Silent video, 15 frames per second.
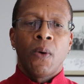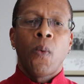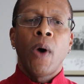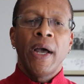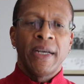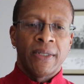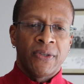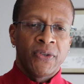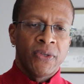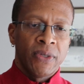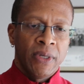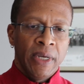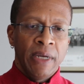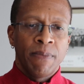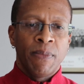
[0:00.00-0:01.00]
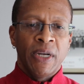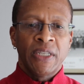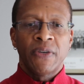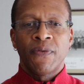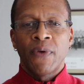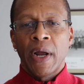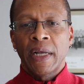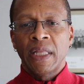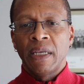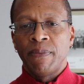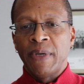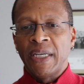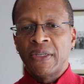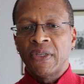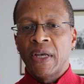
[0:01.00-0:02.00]
Whites, it must frankly
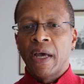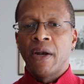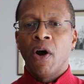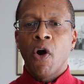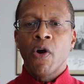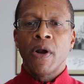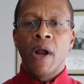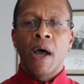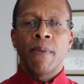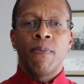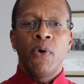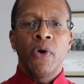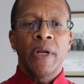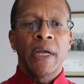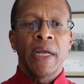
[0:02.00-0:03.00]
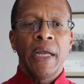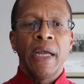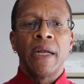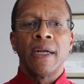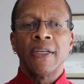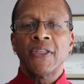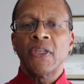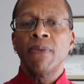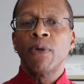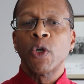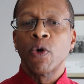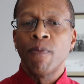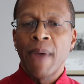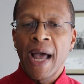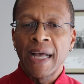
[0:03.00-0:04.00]
be said, are not putting in a
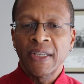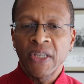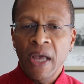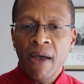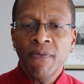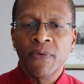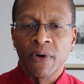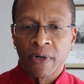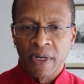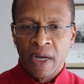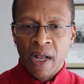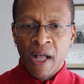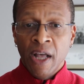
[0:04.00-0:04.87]
similar mass effort